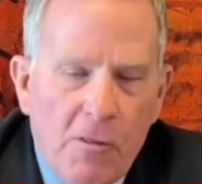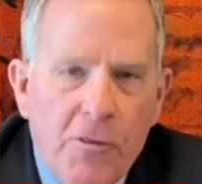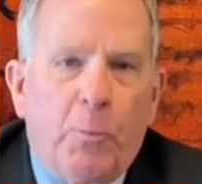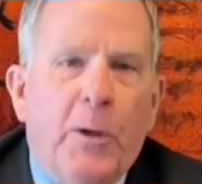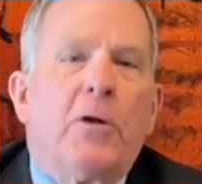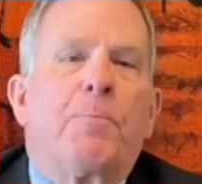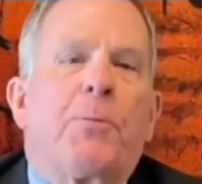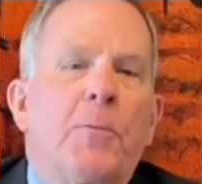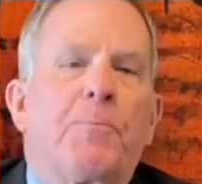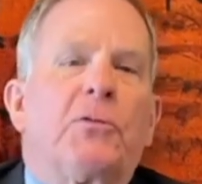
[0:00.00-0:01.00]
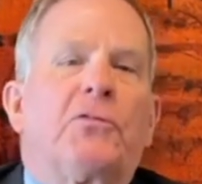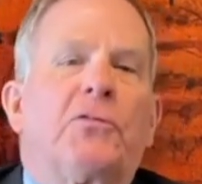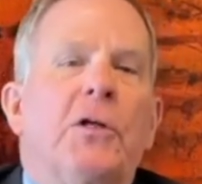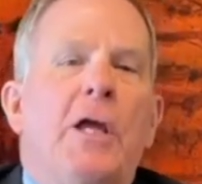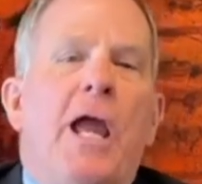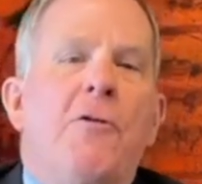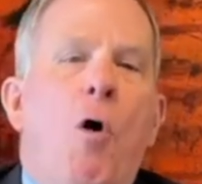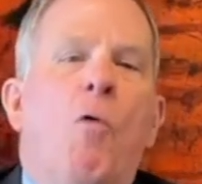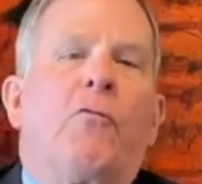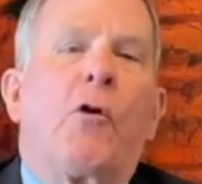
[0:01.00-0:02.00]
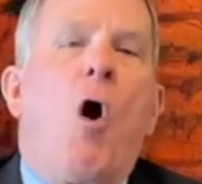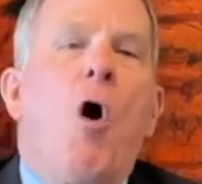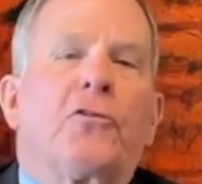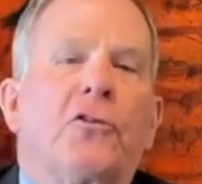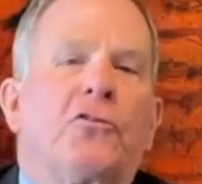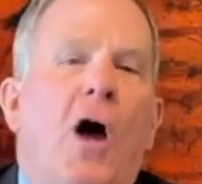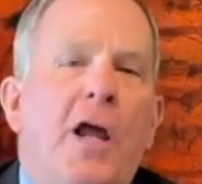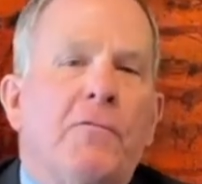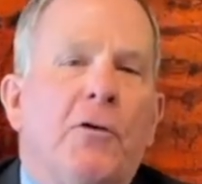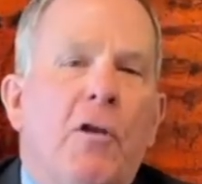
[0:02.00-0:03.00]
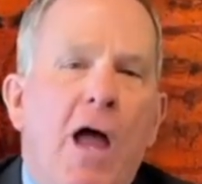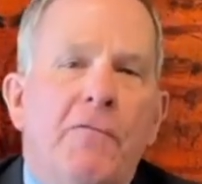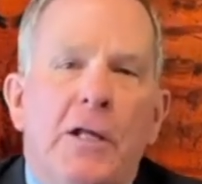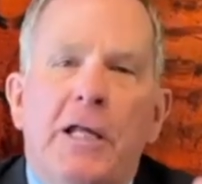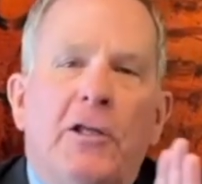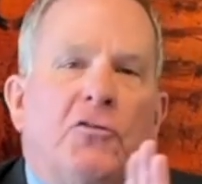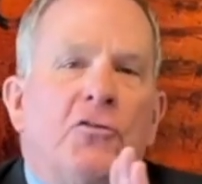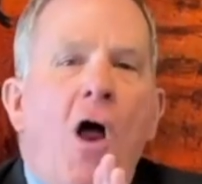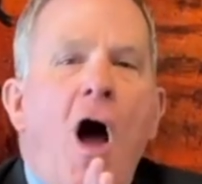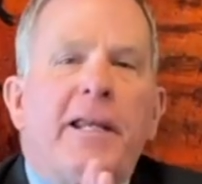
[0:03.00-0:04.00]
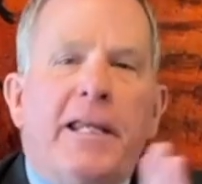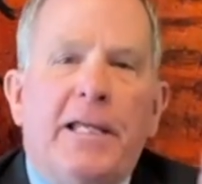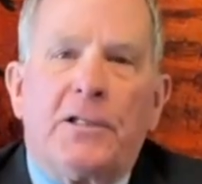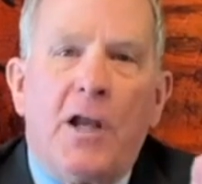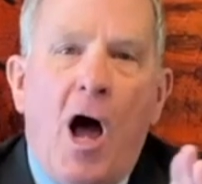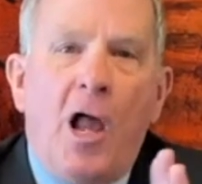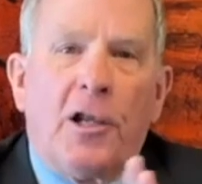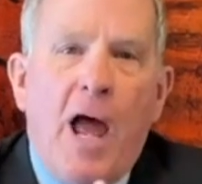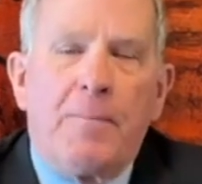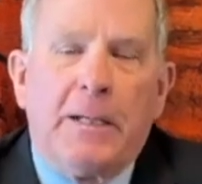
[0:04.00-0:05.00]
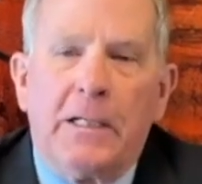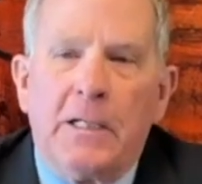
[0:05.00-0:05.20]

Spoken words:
The real purpose and overall design of your life is not in alignment.